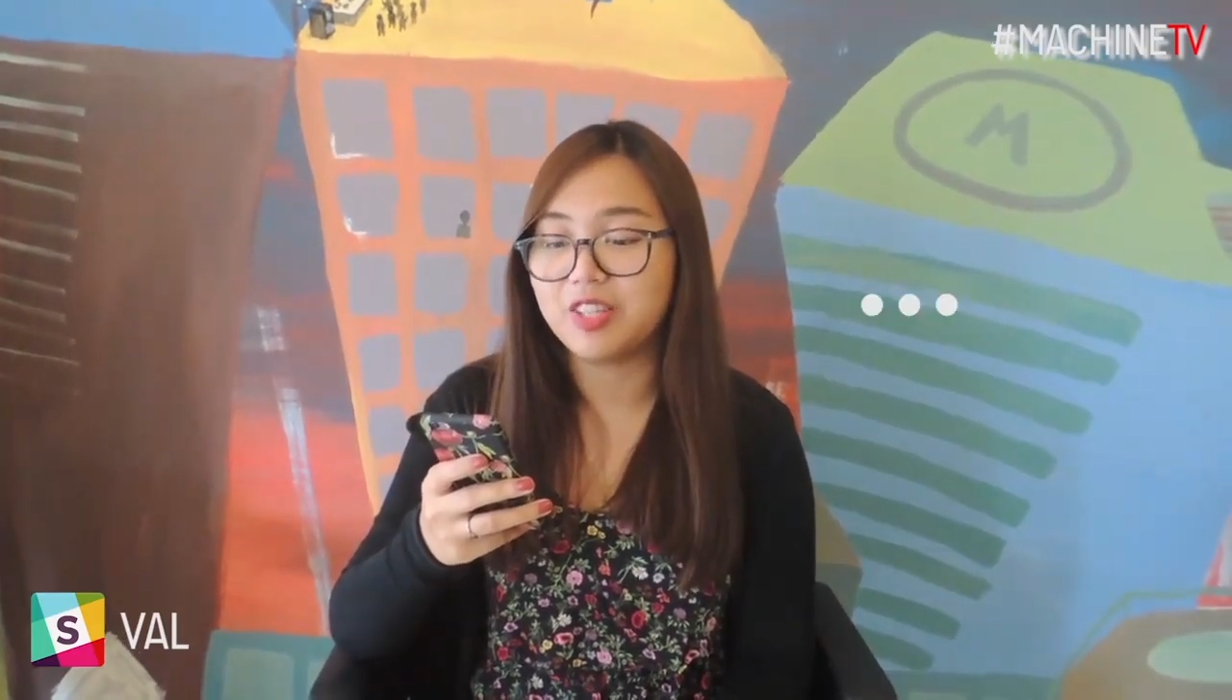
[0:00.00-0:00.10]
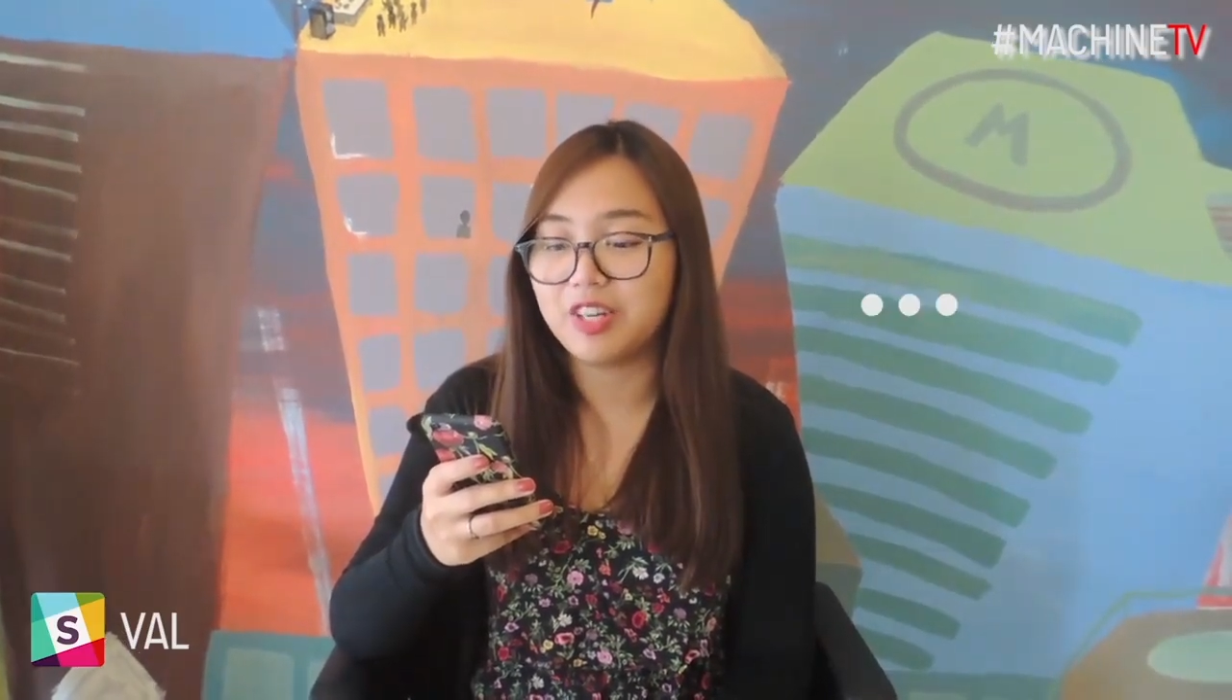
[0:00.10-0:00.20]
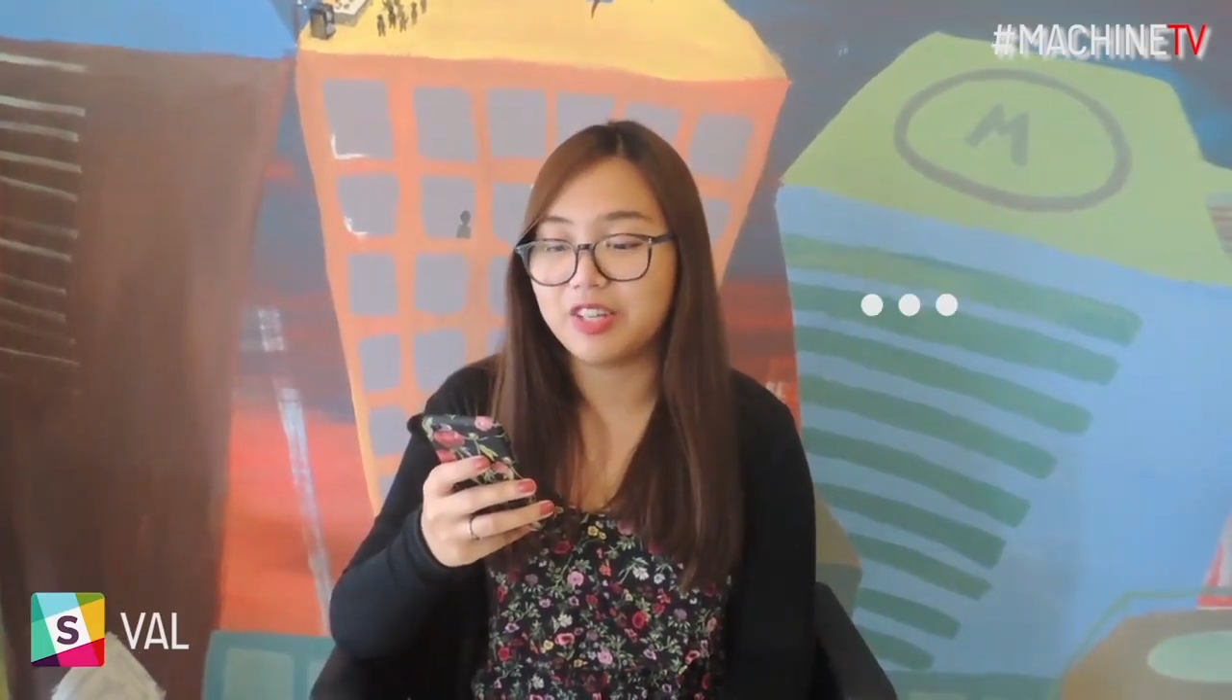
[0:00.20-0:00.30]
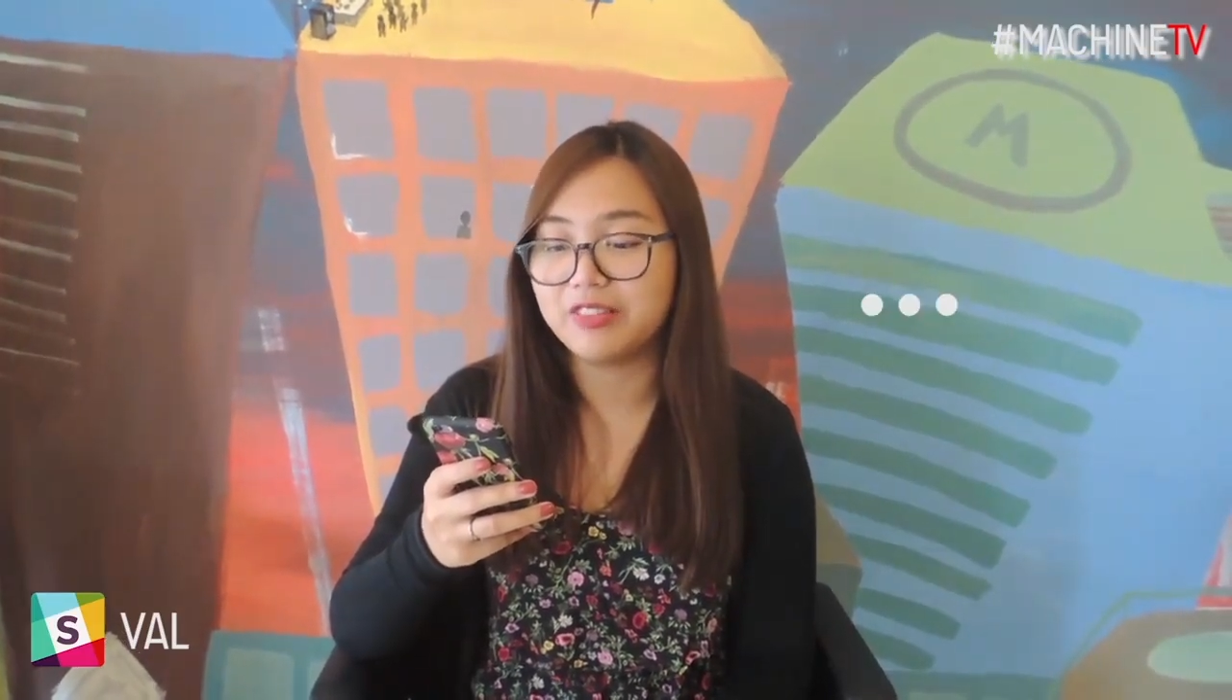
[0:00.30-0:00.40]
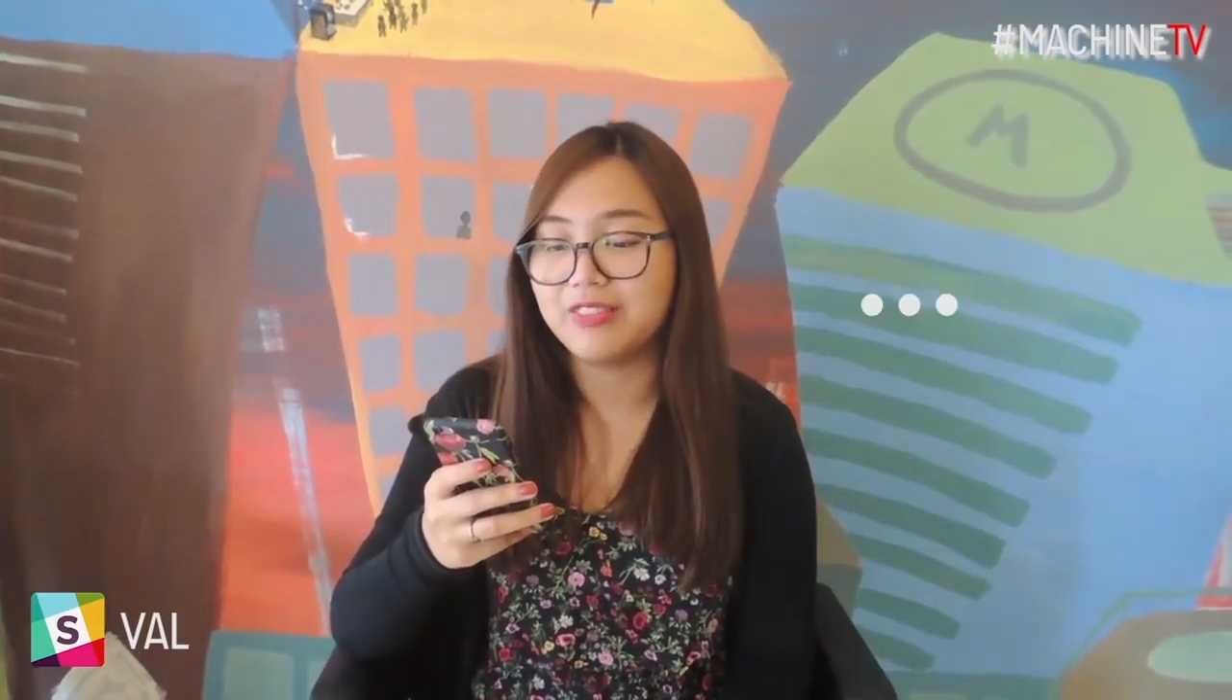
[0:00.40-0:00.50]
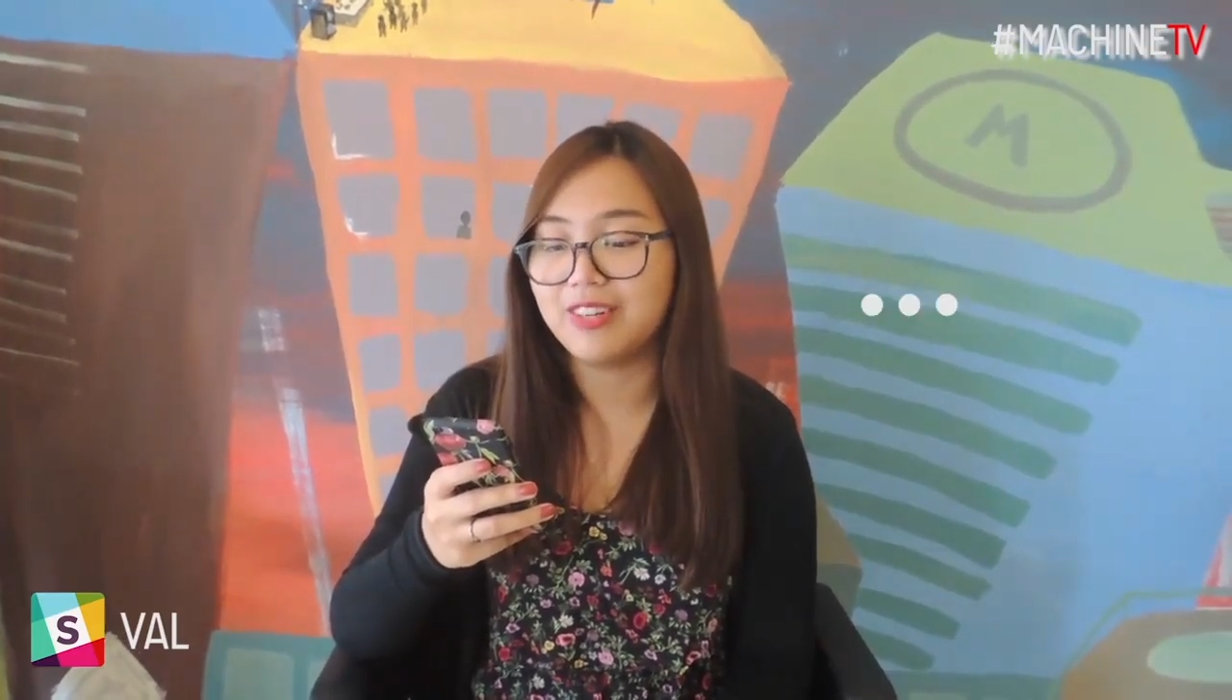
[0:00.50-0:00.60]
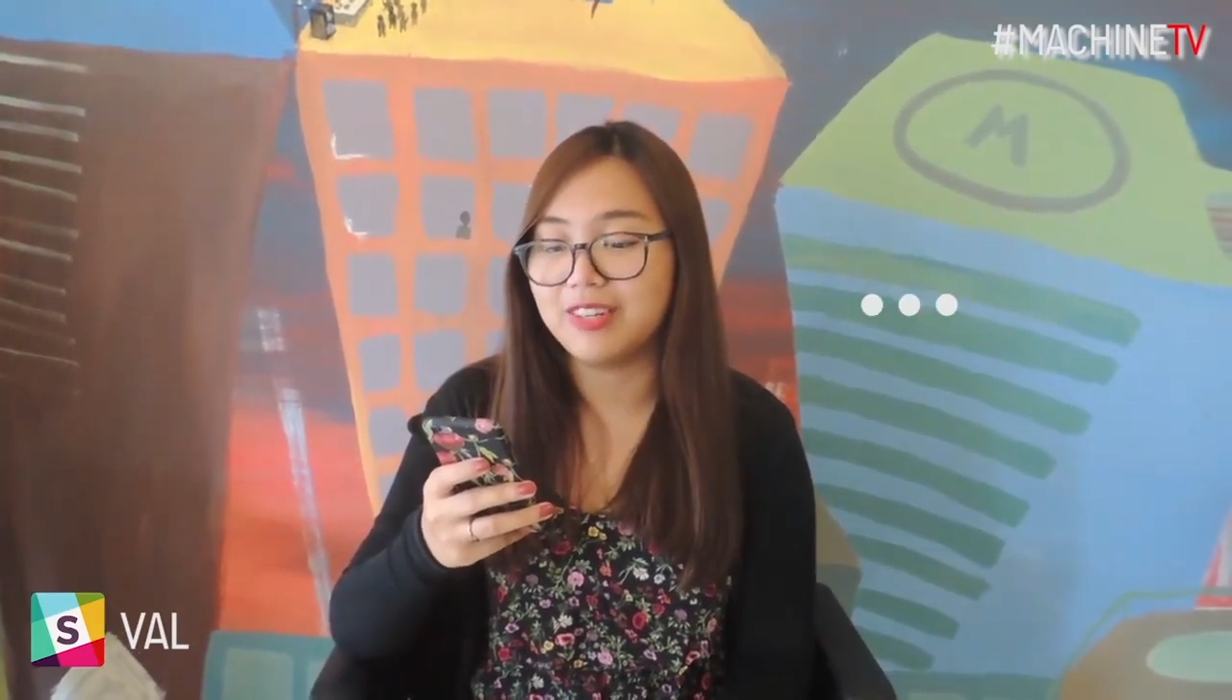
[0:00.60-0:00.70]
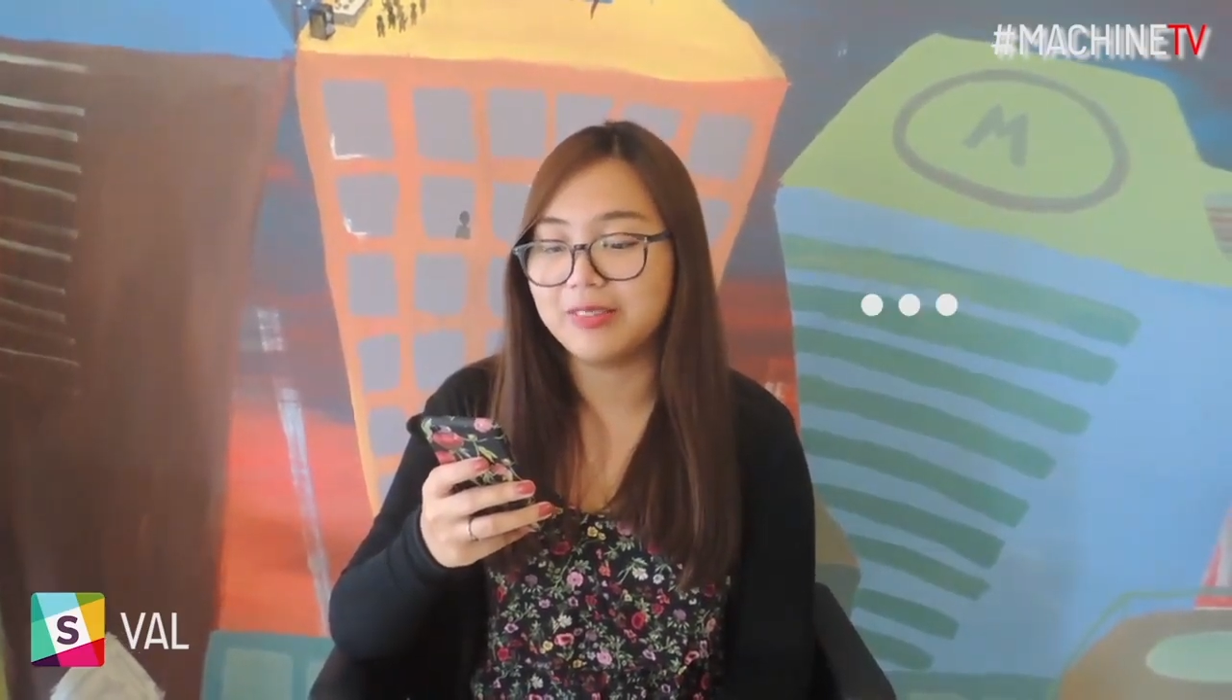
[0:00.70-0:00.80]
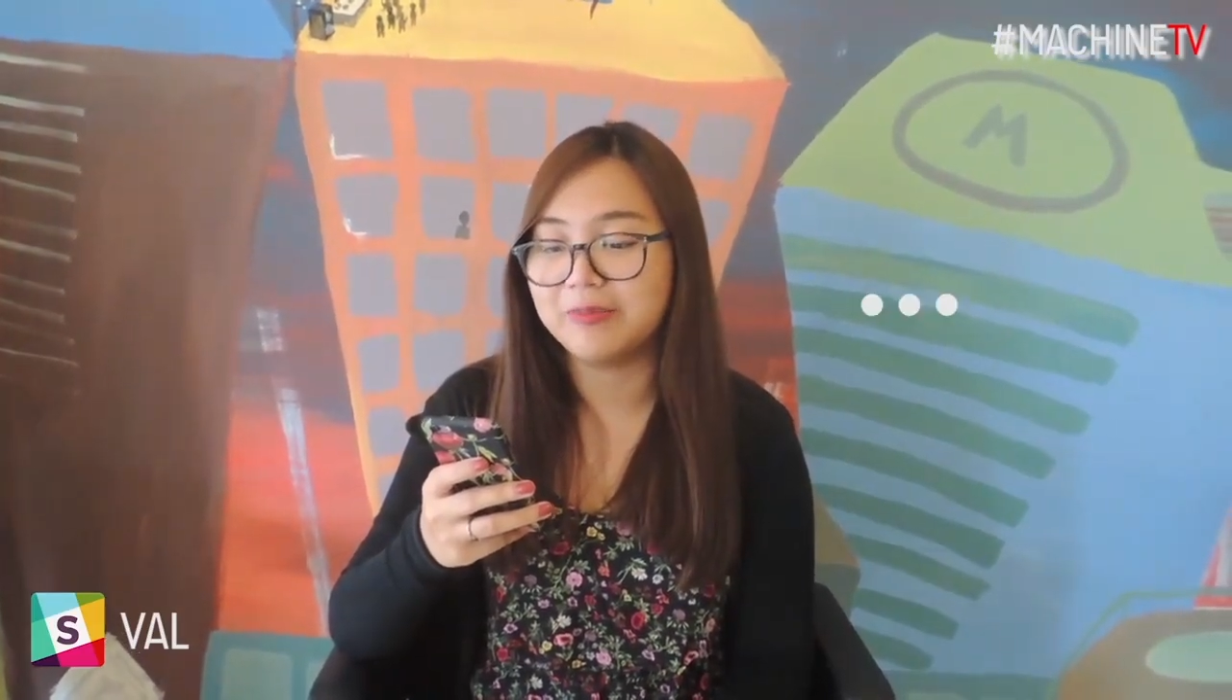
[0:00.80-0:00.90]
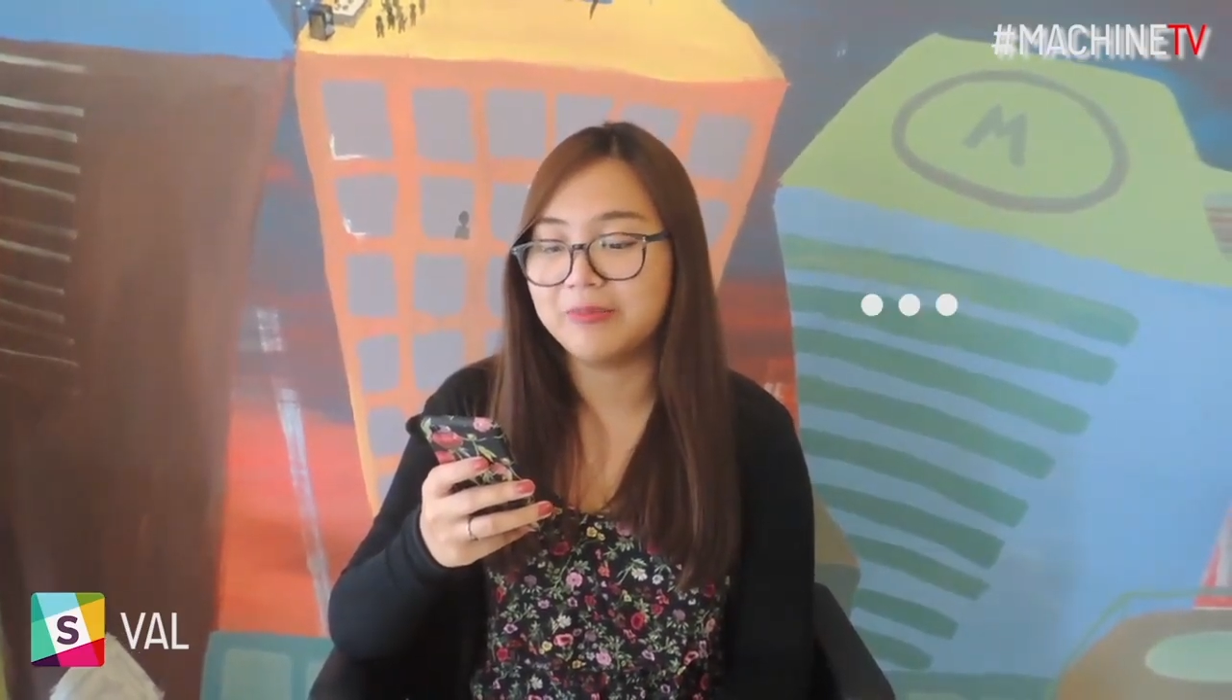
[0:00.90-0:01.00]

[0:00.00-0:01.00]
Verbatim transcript: dot dot.